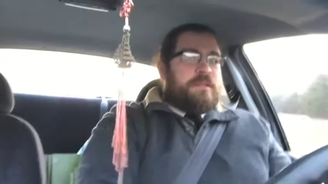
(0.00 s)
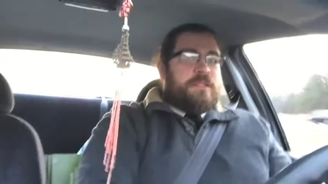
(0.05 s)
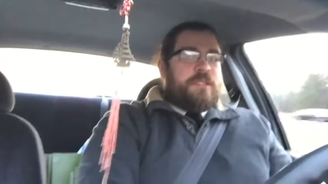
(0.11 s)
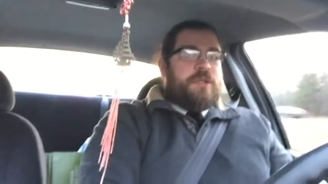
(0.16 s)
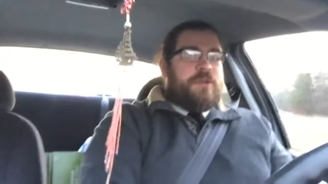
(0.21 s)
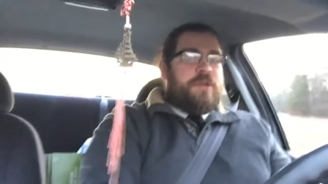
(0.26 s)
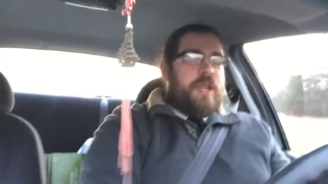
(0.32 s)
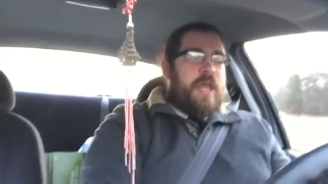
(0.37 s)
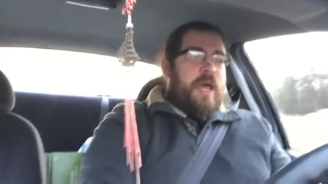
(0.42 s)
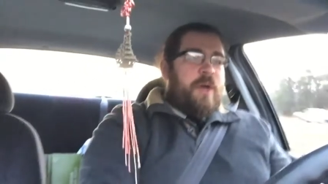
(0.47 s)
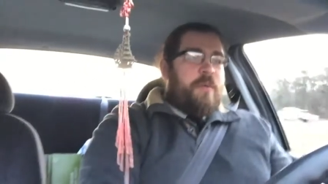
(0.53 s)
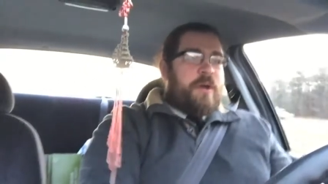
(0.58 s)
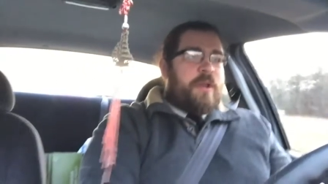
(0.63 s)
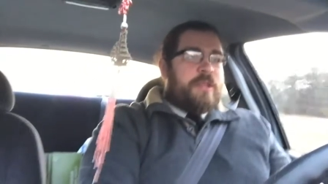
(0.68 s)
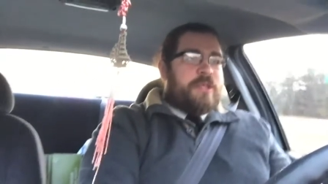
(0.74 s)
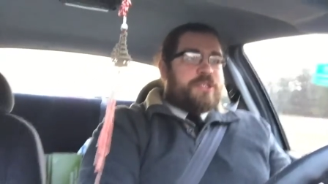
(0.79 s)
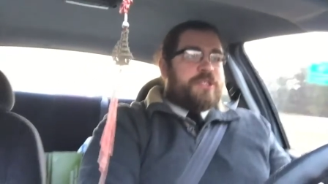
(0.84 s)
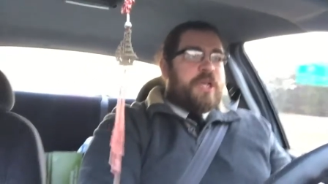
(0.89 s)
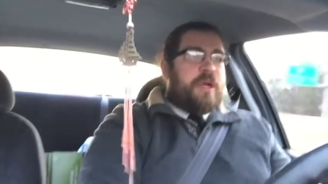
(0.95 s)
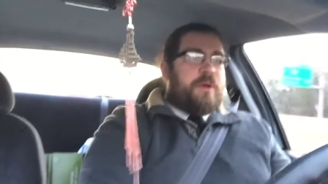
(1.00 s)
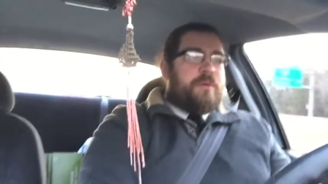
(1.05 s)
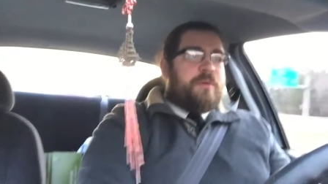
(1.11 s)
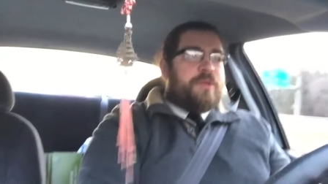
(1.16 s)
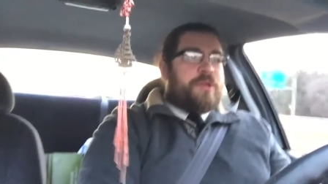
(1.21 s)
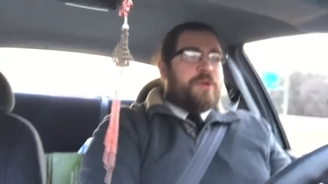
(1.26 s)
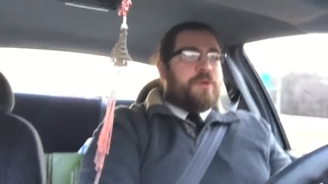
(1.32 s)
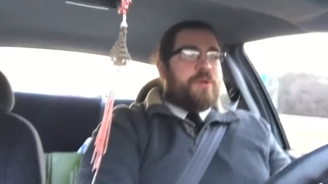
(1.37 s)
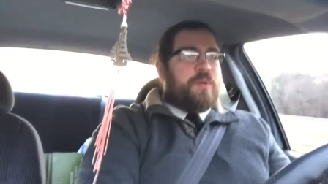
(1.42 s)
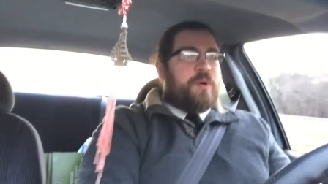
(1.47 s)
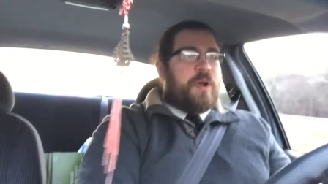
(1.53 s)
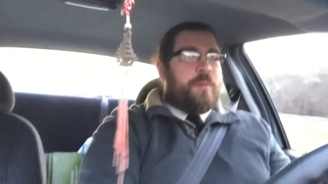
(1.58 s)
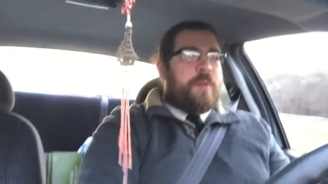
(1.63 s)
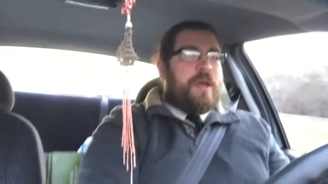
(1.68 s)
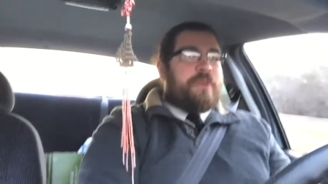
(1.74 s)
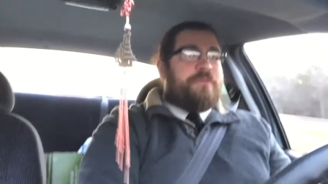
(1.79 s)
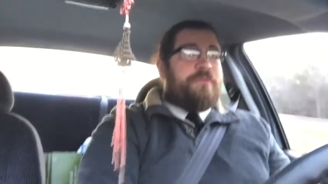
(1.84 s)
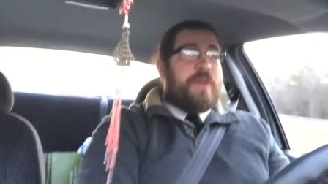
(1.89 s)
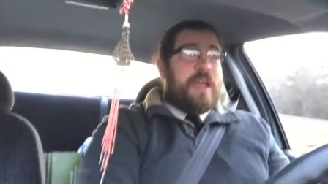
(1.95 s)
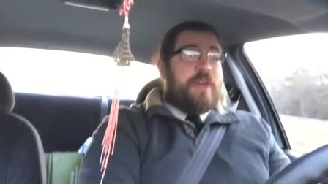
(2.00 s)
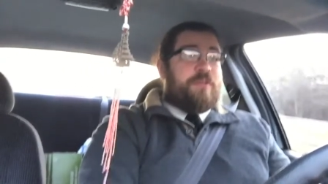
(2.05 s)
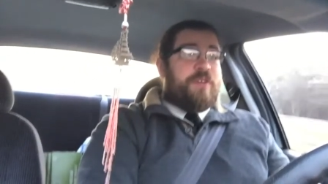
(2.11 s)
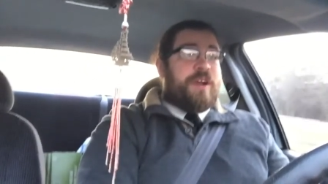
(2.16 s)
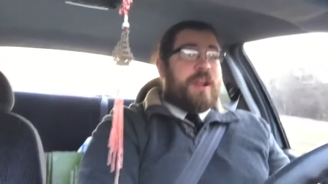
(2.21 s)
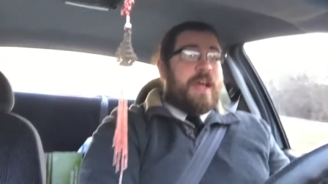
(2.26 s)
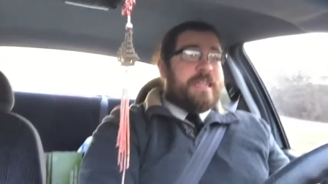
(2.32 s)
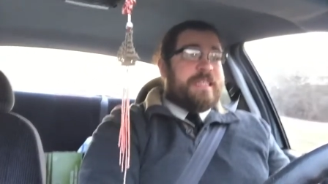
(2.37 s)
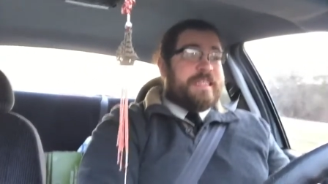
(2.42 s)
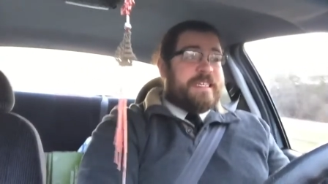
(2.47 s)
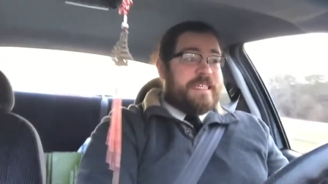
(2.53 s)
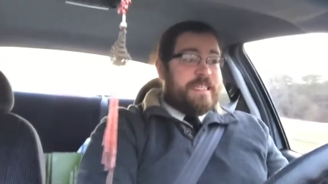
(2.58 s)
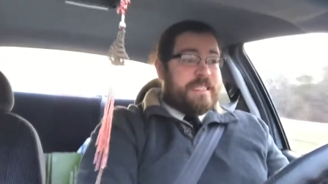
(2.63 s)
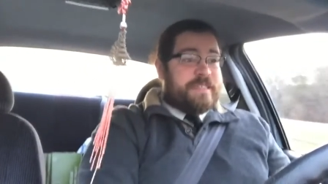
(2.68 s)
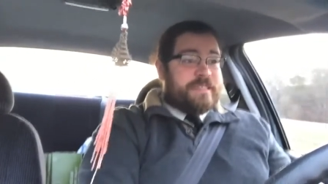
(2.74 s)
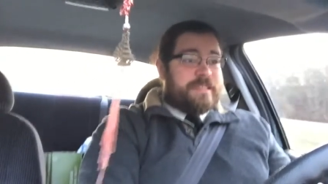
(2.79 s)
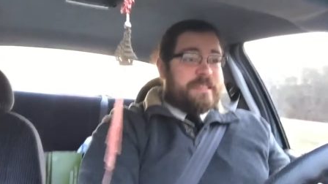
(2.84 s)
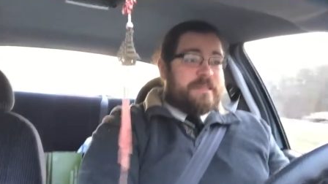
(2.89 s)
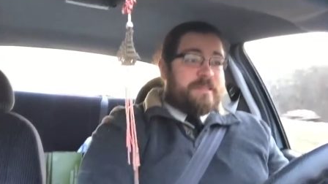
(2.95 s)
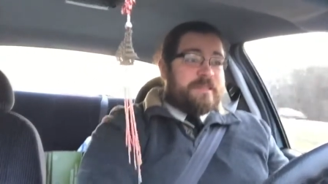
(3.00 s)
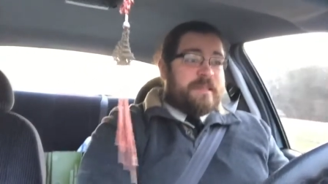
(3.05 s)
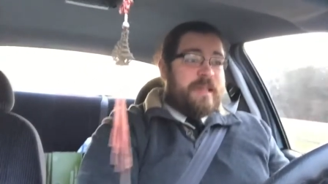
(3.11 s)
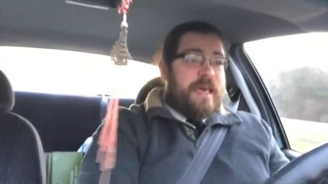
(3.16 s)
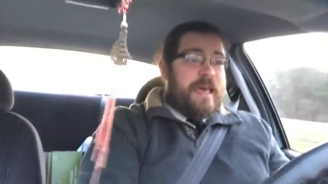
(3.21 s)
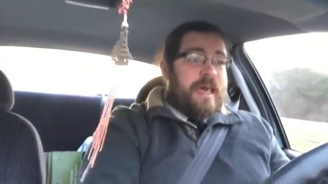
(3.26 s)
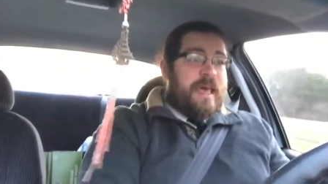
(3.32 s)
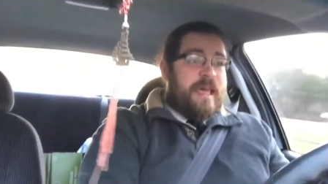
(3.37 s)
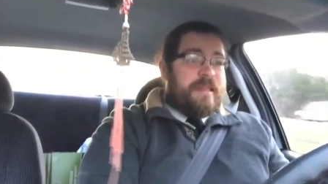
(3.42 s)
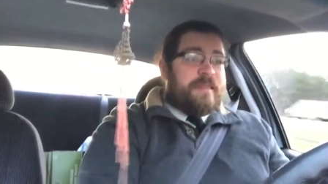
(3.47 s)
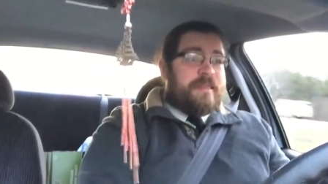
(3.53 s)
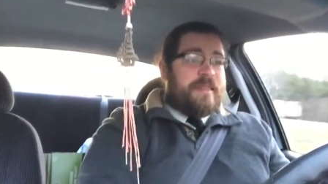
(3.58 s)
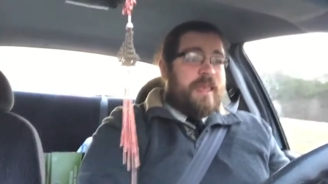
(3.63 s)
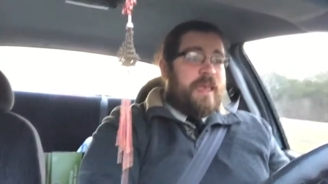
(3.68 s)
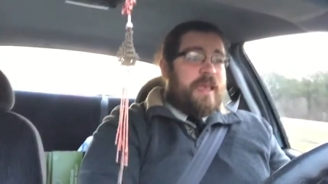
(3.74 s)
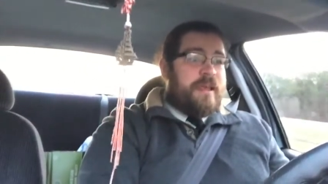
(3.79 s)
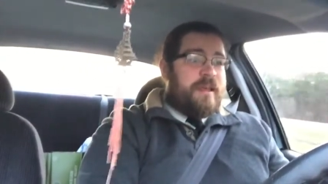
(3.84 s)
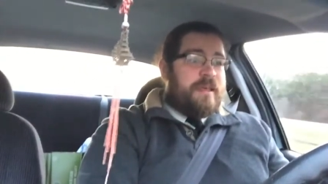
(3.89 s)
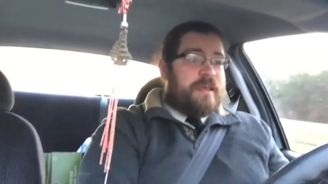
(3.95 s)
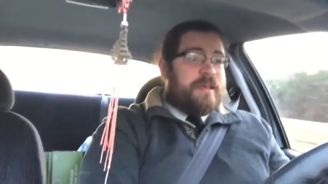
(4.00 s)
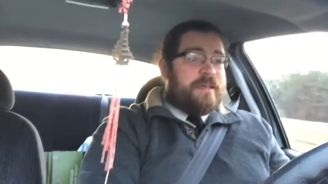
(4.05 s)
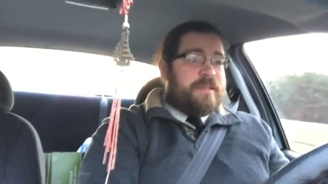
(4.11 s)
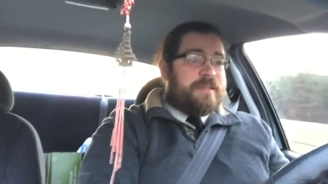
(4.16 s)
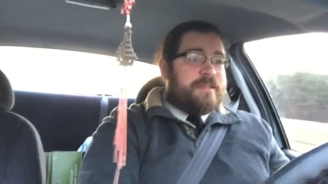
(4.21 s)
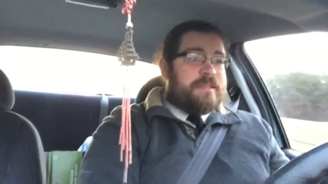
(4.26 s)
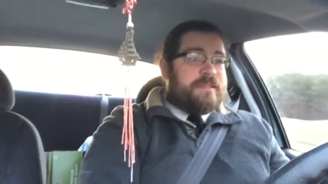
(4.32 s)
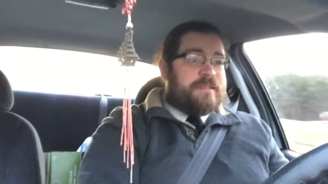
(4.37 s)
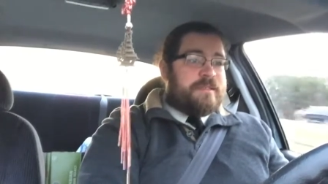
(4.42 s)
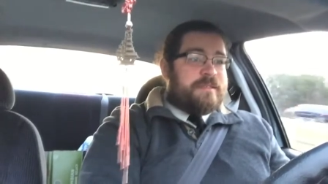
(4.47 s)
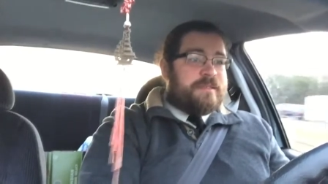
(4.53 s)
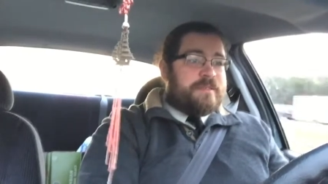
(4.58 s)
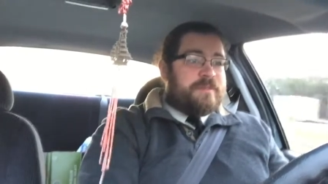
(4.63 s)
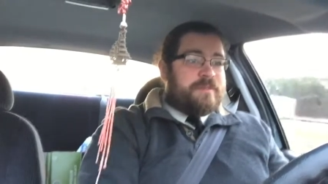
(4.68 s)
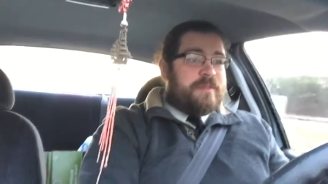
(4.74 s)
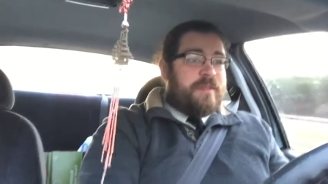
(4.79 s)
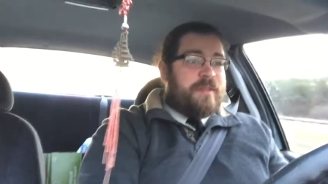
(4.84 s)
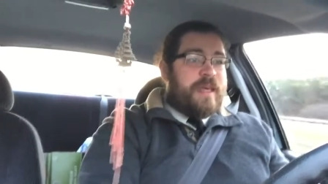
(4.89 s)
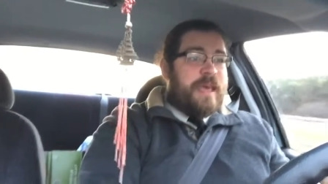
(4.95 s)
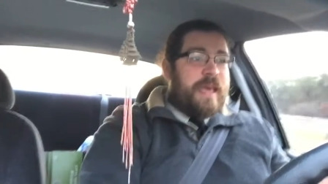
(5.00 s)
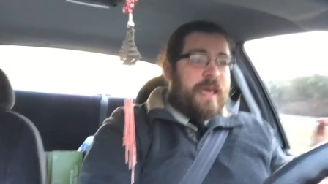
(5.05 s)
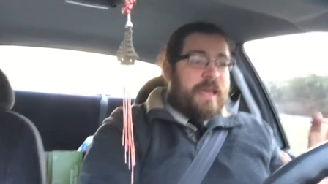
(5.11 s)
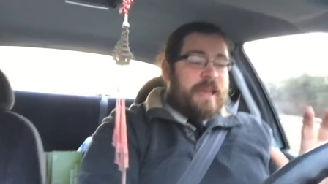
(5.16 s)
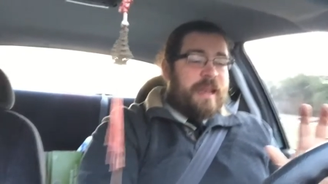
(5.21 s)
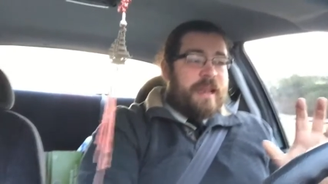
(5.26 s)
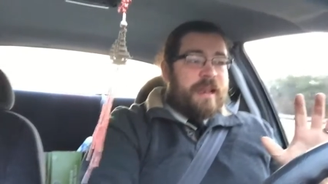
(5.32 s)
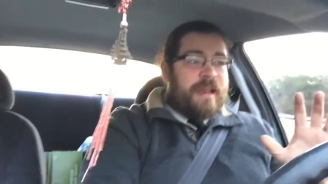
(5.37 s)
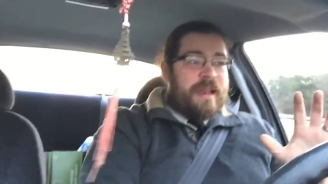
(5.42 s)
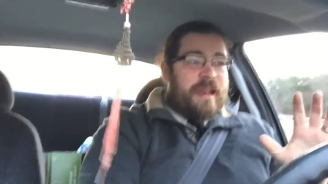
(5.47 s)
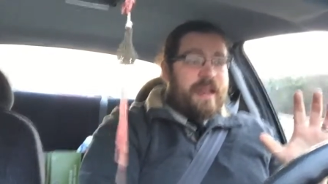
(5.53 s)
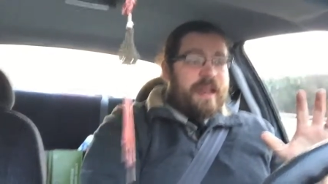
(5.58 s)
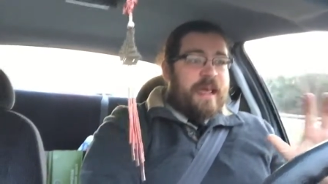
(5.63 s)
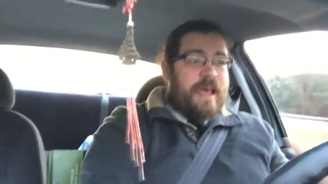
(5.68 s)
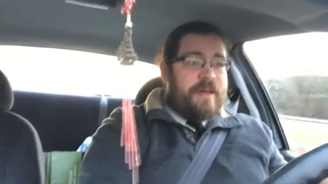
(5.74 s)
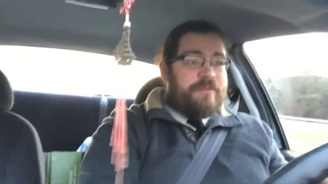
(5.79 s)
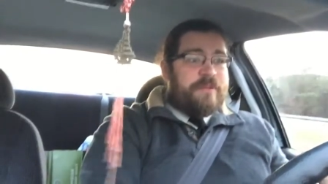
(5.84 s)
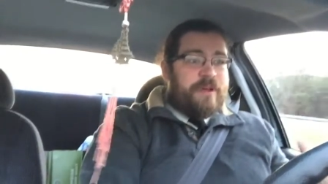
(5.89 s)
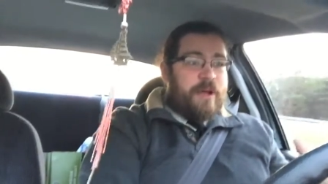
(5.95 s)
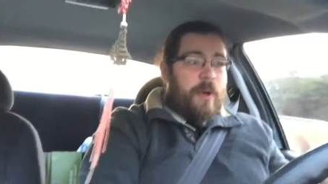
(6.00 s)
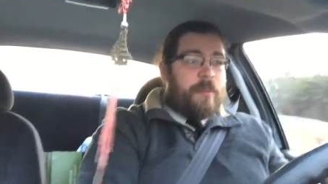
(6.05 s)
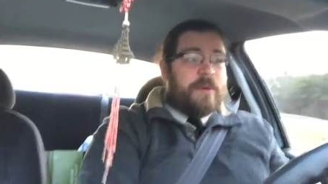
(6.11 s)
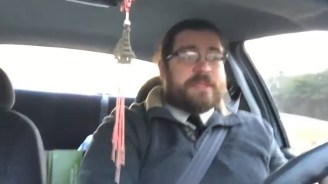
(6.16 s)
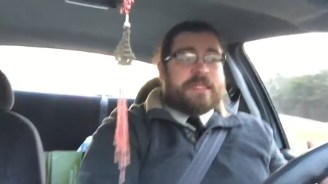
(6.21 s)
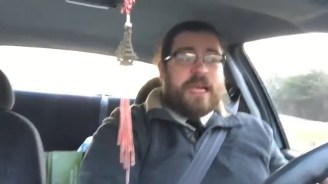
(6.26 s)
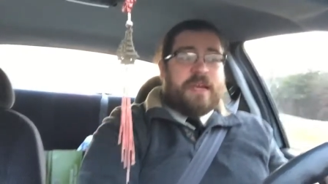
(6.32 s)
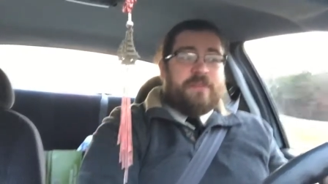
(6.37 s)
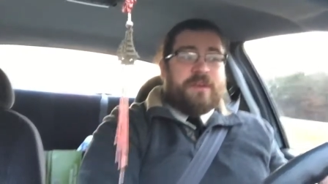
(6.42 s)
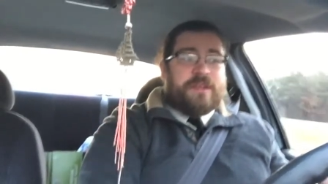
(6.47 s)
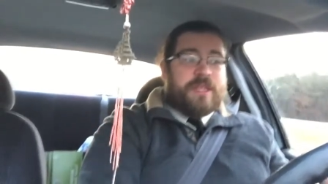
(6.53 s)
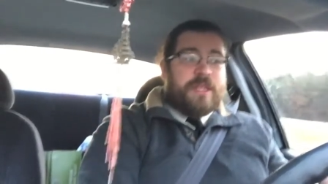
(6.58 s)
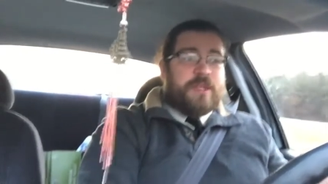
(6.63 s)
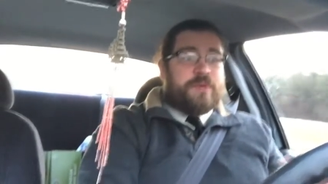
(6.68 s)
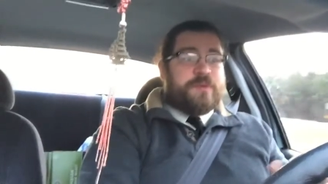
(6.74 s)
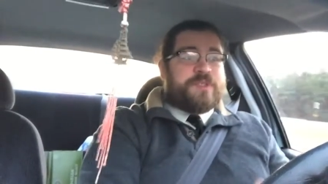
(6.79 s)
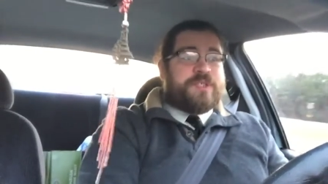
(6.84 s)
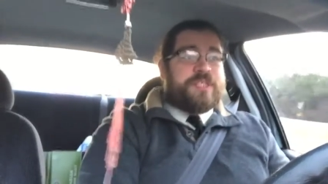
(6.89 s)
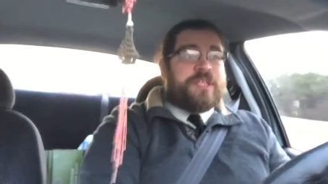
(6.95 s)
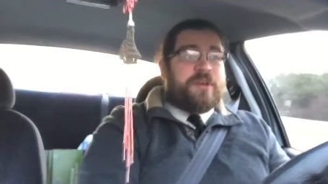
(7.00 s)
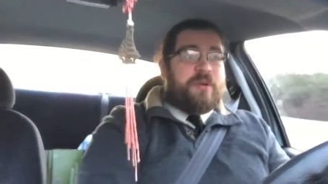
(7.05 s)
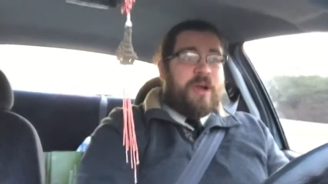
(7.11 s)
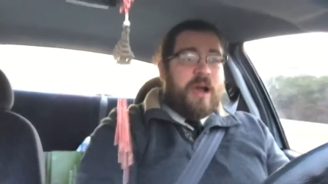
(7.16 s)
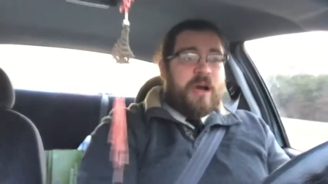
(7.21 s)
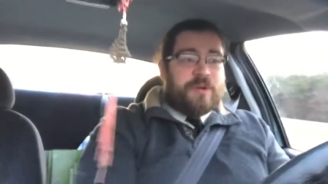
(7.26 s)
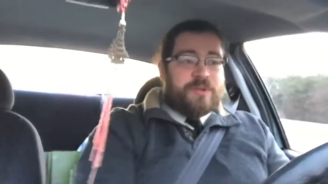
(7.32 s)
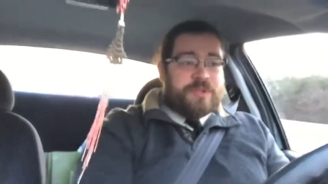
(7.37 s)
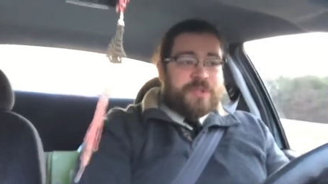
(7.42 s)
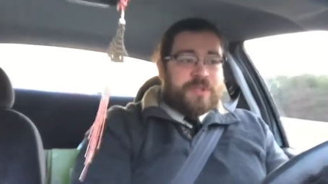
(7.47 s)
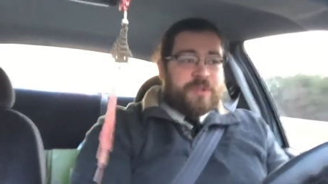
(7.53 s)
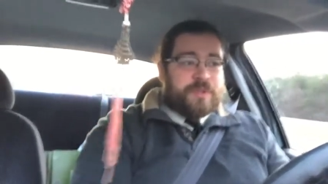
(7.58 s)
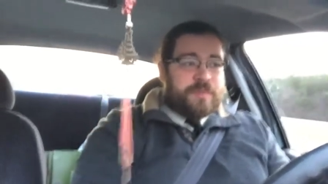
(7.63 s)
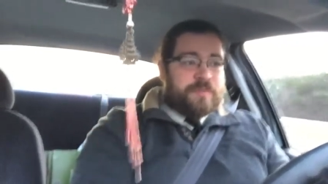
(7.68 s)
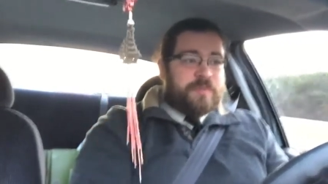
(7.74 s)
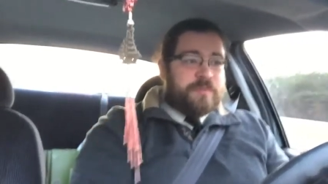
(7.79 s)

So today I wanted to share with you one of my favorite ideas. And that is that almost everything you see around you,